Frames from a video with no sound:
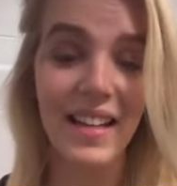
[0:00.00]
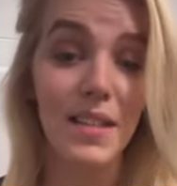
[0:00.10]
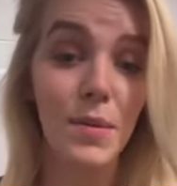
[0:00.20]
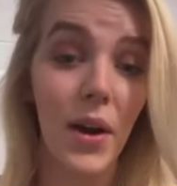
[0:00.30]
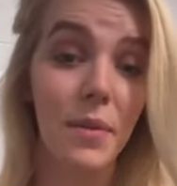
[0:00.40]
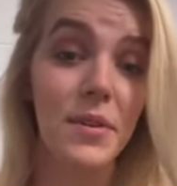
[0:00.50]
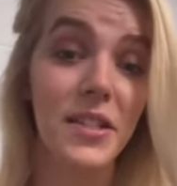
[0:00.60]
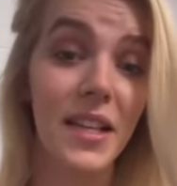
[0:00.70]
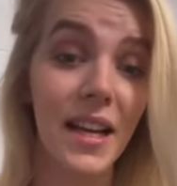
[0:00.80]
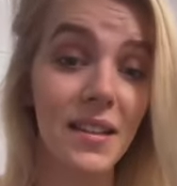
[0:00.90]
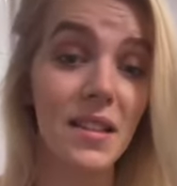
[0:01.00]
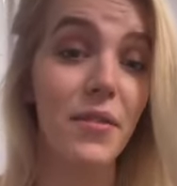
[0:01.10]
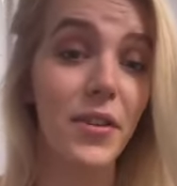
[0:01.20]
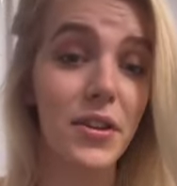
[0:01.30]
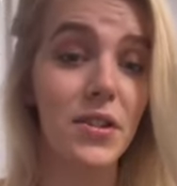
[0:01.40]
Any subscribers yet?
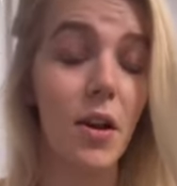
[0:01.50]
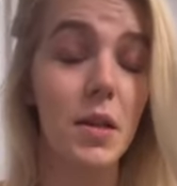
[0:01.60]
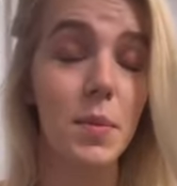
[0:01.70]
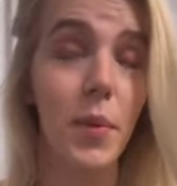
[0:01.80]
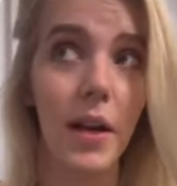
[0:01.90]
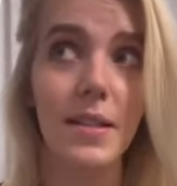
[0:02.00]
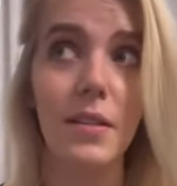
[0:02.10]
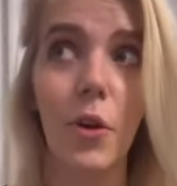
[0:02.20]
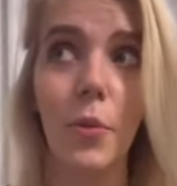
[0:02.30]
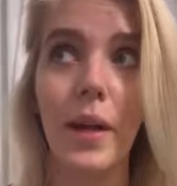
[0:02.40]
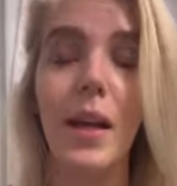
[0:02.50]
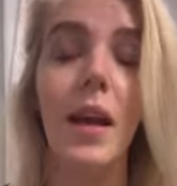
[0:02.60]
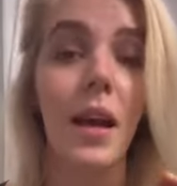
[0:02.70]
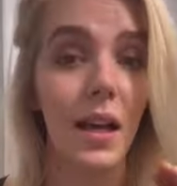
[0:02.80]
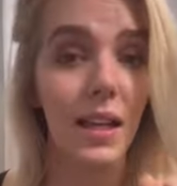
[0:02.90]
The first spot is still
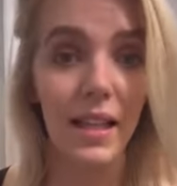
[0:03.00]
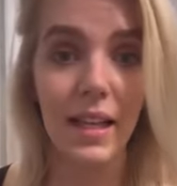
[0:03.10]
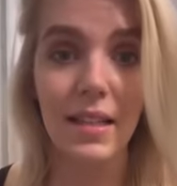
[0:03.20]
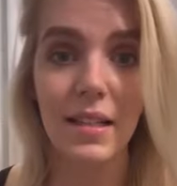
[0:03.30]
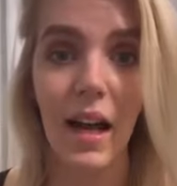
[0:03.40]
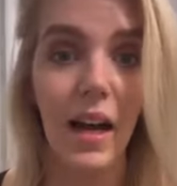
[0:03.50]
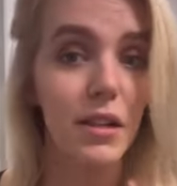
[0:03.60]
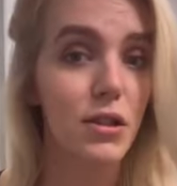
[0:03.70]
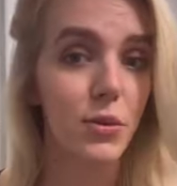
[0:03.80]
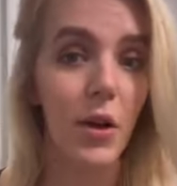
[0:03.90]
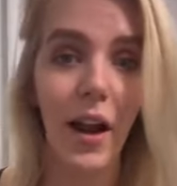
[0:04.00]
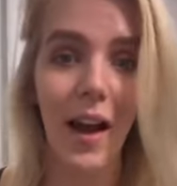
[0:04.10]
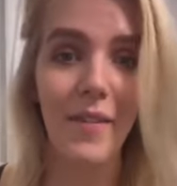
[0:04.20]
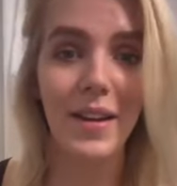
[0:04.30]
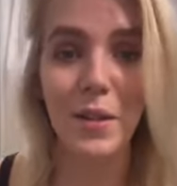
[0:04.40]
open. Yes, I do not
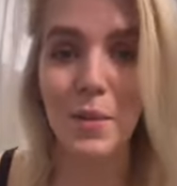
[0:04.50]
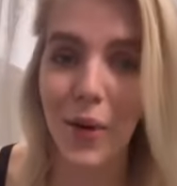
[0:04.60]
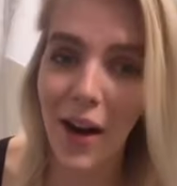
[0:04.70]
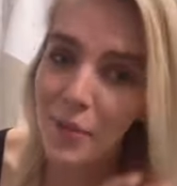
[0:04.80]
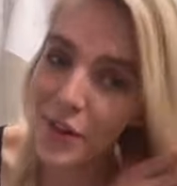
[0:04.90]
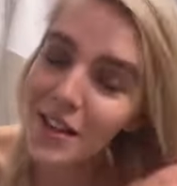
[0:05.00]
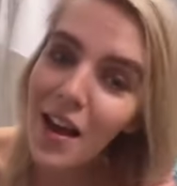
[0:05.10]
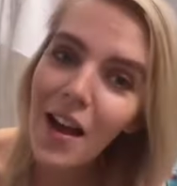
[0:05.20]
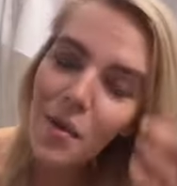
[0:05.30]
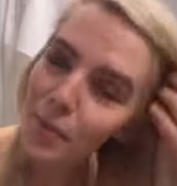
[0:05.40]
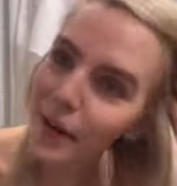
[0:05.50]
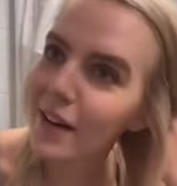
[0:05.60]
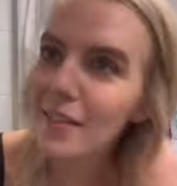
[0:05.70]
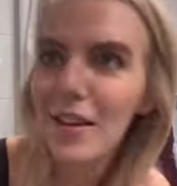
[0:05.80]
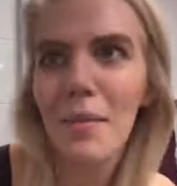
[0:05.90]
have any subscribers,
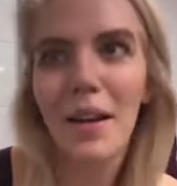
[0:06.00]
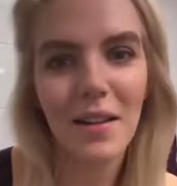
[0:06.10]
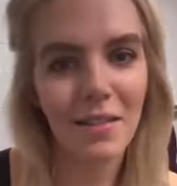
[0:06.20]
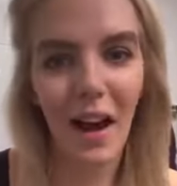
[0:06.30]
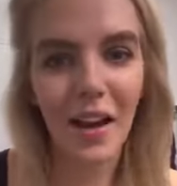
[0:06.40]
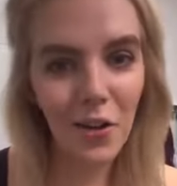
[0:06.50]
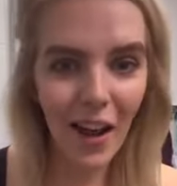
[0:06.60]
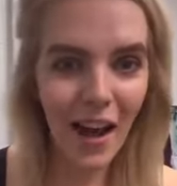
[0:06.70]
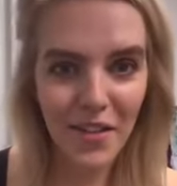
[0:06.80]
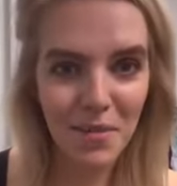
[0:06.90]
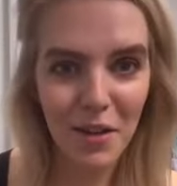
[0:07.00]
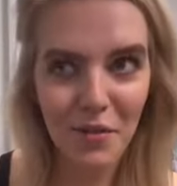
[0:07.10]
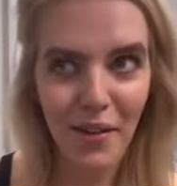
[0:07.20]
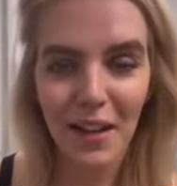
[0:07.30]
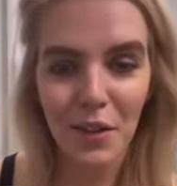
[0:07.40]
but I mean, I don't have as
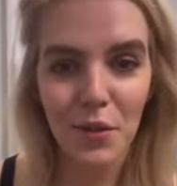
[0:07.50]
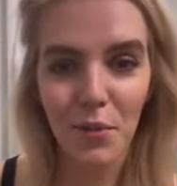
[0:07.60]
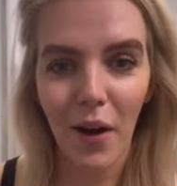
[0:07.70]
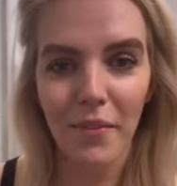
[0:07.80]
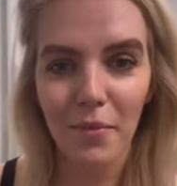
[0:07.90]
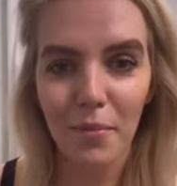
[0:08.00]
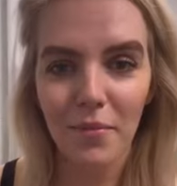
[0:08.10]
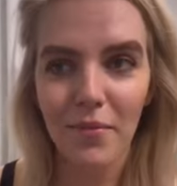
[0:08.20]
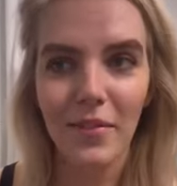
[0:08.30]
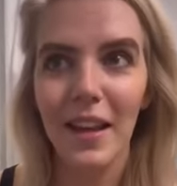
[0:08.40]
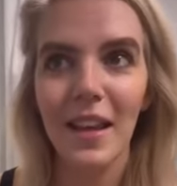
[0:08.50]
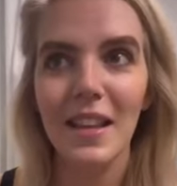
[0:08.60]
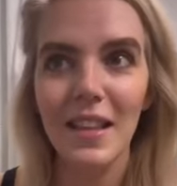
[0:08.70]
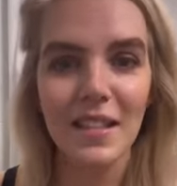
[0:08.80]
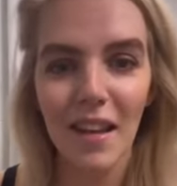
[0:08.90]
much value to provide, like,
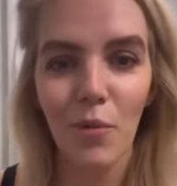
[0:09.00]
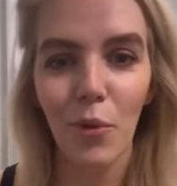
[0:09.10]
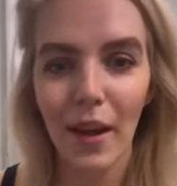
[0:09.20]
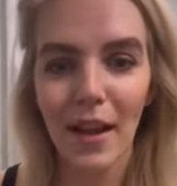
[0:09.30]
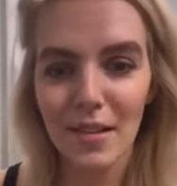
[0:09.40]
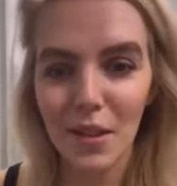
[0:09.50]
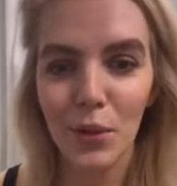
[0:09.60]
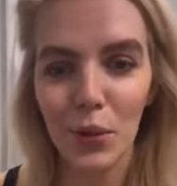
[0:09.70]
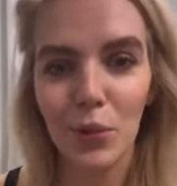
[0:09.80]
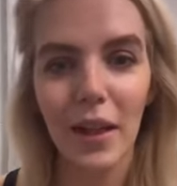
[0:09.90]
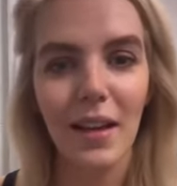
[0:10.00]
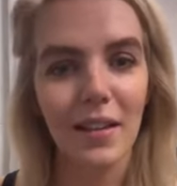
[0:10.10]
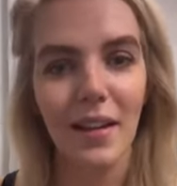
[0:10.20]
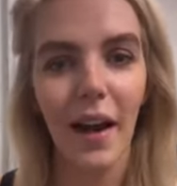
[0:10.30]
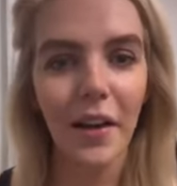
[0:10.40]
in the same way as you do.
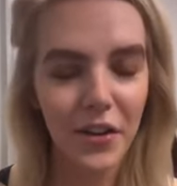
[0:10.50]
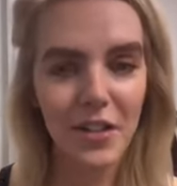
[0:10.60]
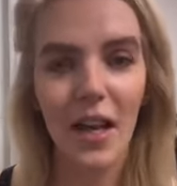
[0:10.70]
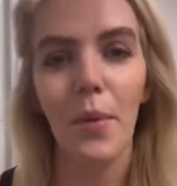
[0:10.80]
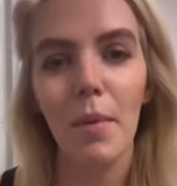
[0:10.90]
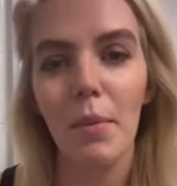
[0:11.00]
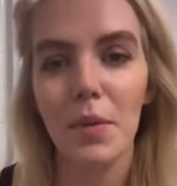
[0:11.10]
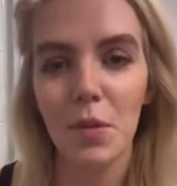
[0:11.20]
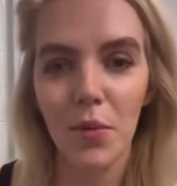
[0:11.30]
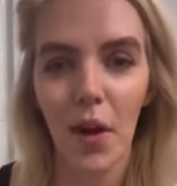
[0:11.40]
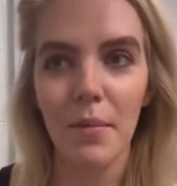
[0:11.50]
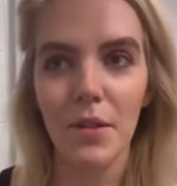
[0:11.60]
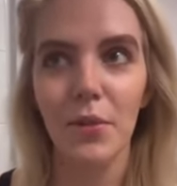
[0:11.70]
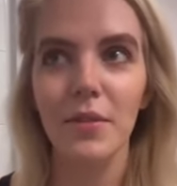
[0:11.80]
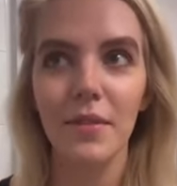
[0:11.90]
Like, I understand why people subscribe
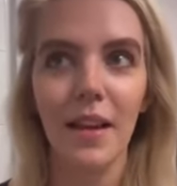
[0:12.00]
to you.